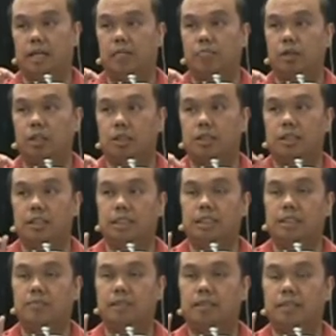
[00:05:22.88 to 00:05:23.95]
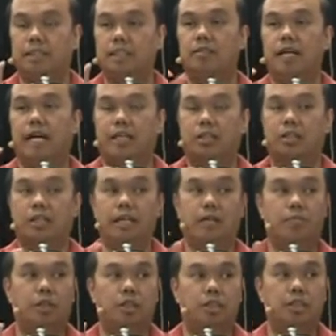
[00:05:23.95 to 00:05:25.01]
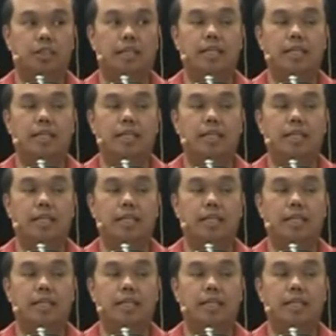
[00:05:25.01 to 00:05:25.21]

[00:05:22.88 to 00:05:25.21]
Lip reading: airbrushes is because single action airbrushes